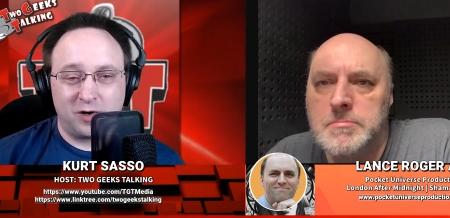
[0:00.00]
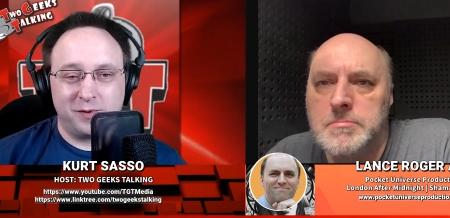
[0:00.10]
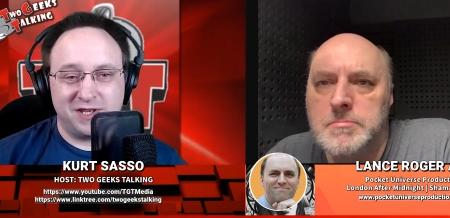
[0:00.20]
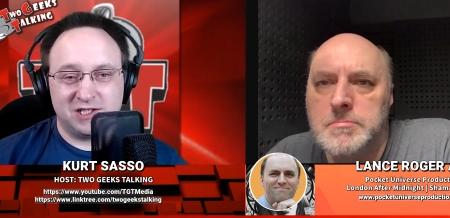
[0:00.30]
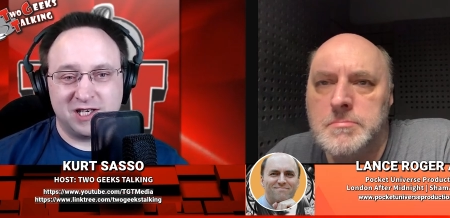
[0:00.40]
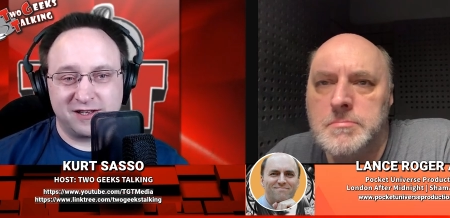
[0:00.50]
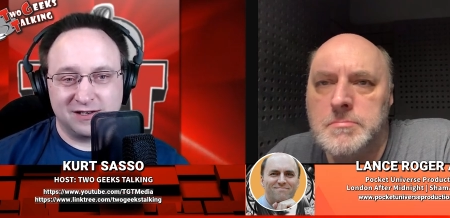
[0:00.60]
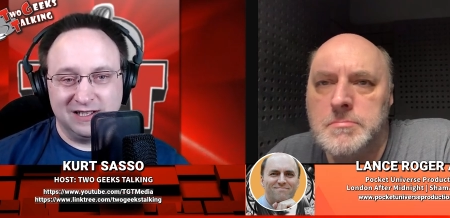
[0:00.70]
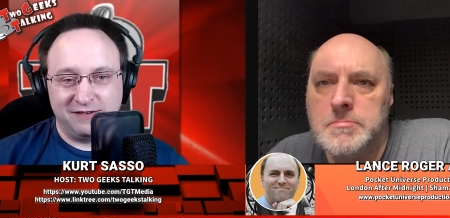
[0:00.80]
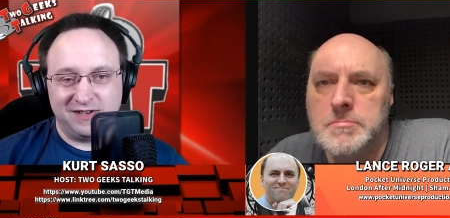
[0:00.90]
Speaker 1: with each other and
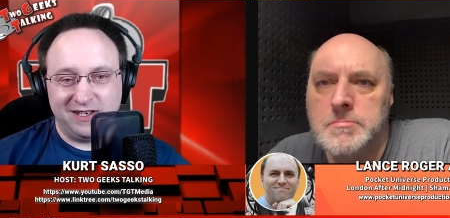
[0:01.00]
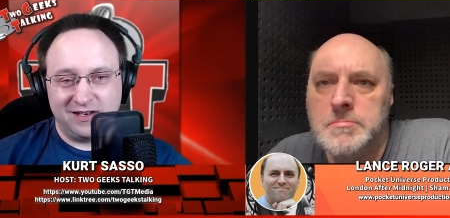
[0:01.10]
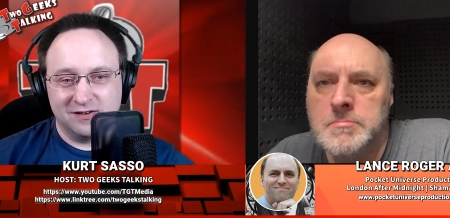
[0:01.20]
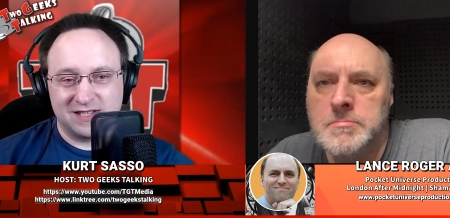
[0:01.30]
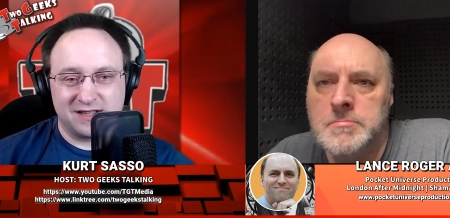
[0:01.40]
leave the egos at